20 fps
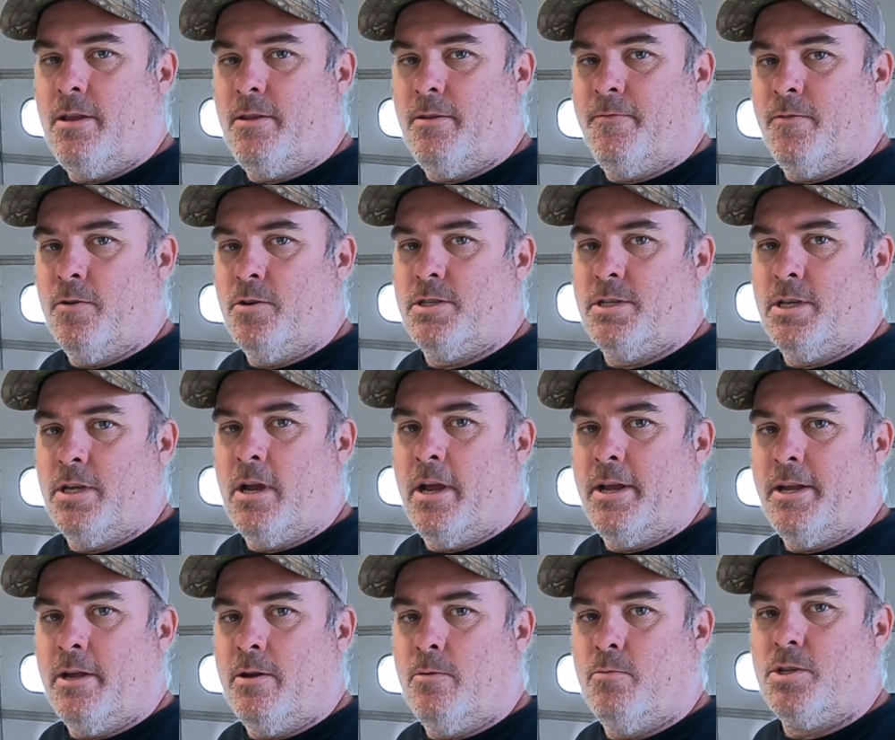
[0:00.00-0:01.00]
And the first thing
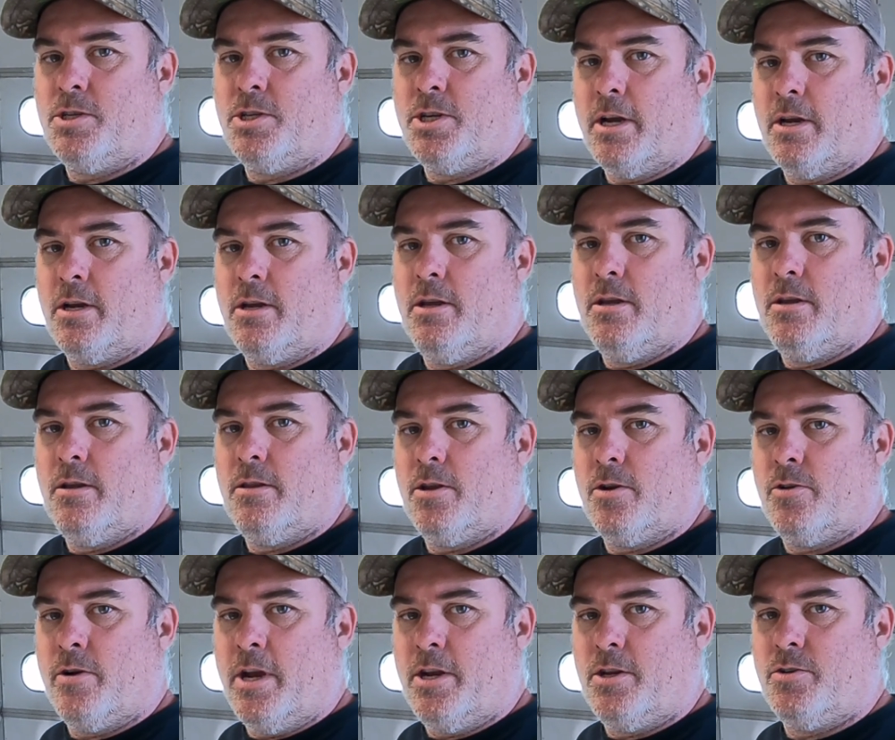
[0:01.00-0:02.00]
I did was check
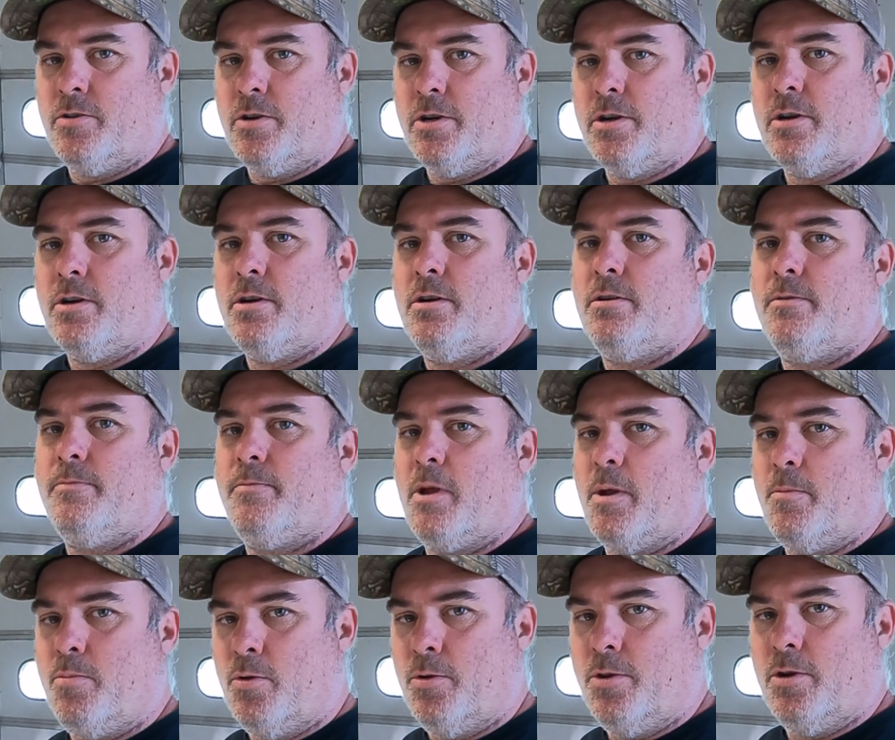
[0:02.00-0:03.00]
the crank trigger.
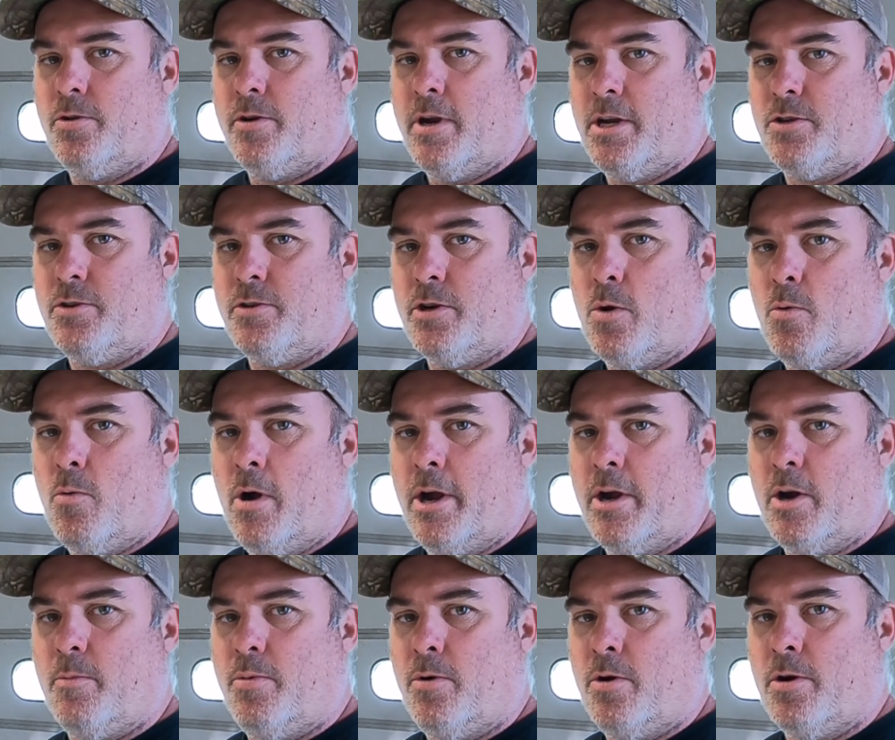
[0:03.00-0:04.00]
I pulled the crank trigger
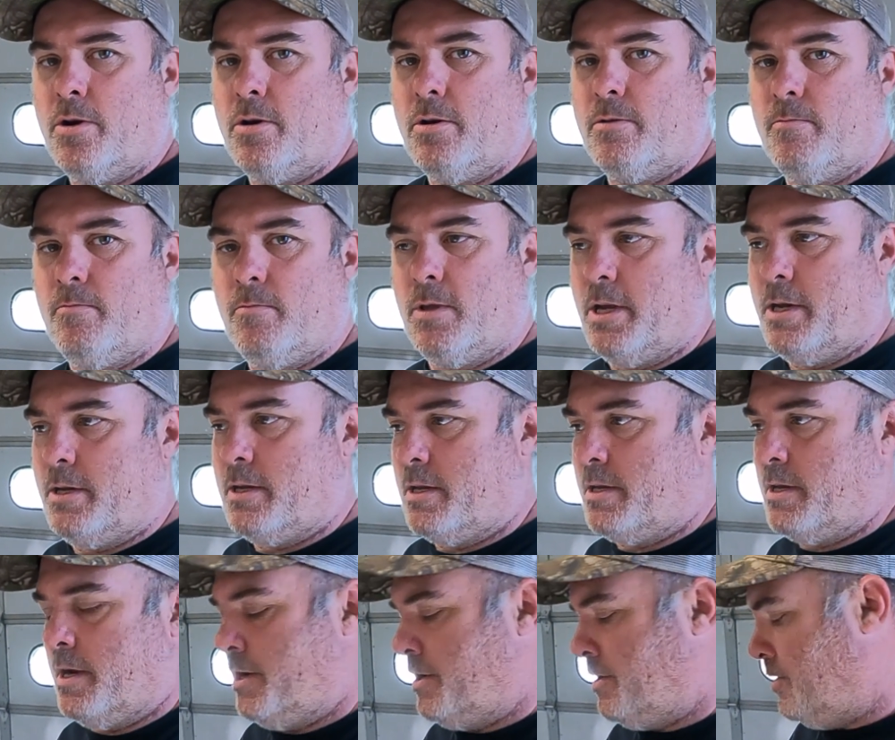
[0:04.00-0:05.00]
wire apart like
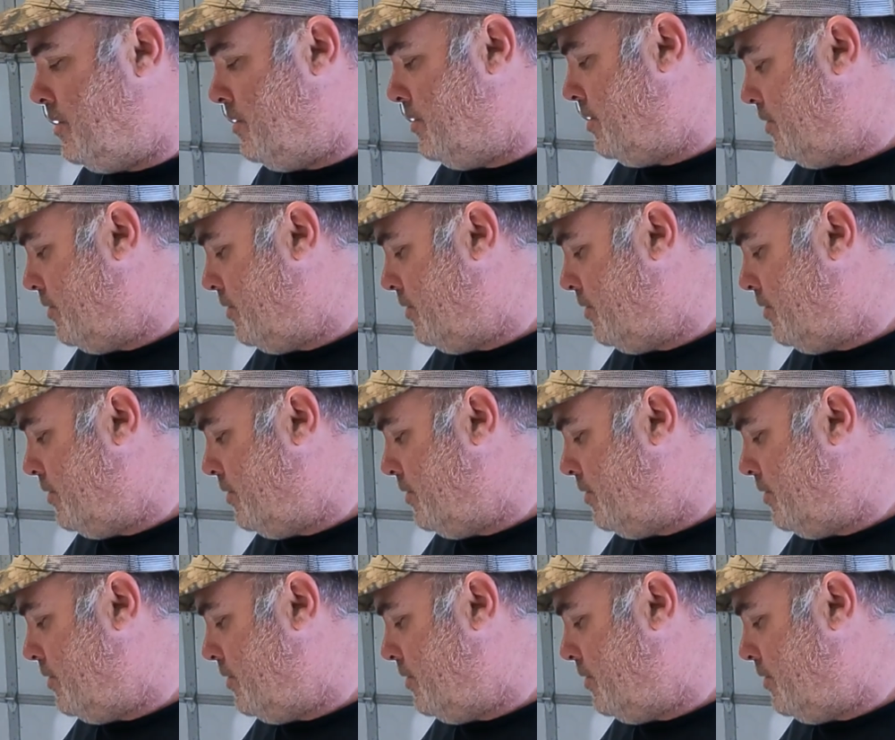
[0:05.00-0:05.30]
they tell you to do